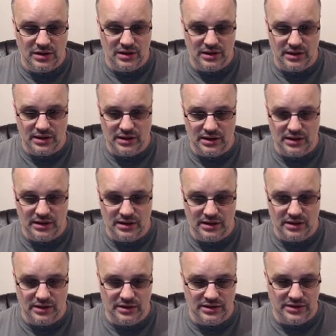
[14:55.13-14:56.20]

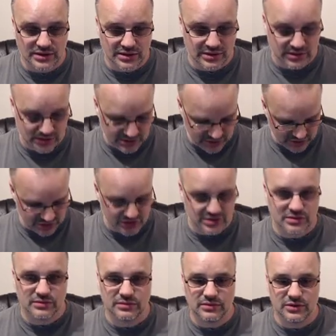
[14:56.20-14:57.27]
And let's just
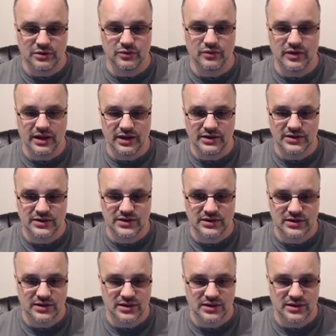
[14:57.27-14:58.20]
do that.